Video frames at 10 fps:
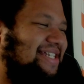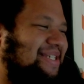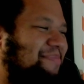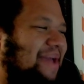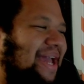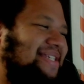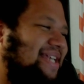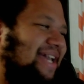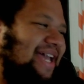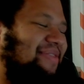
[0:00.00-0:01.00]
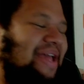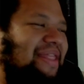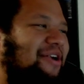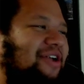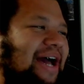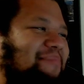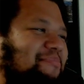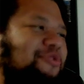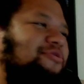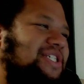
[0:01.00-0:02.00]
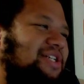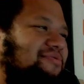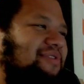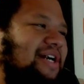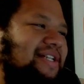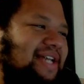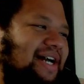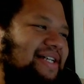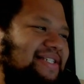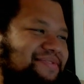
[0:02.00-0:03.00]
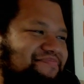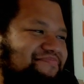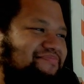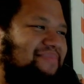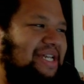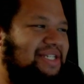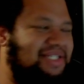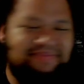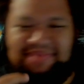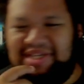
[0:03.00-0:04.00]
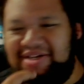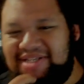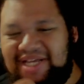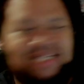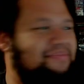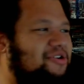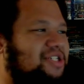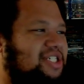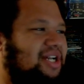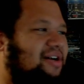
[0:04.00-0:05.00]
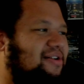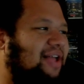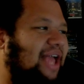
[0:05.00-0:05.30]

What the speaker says: amazing. And then there you got Moose, who does a moonsault,